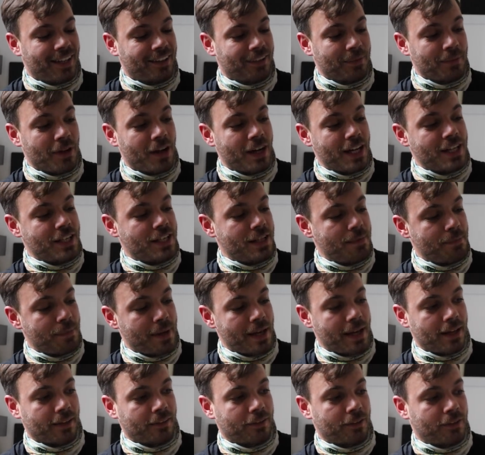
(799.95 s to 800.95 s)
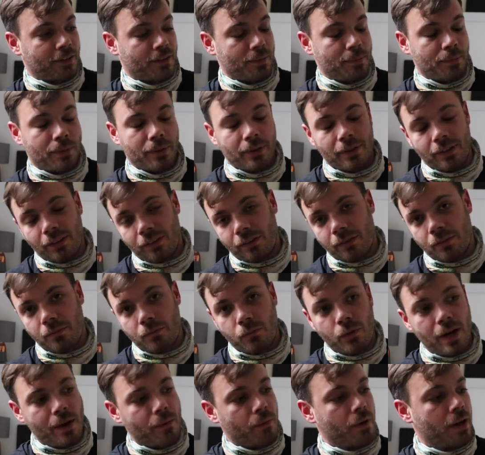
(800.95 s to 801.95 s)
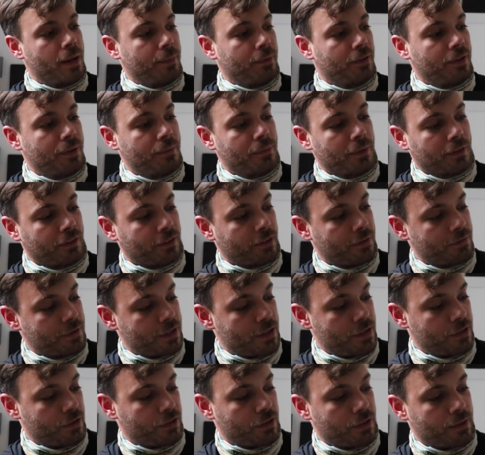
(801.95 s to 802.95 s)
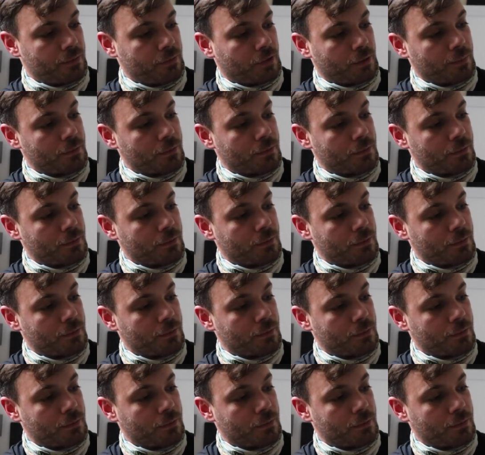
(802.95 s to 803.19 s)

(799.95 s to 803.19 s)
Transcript: some hygiene bags to put some wet wipes in once I've used them,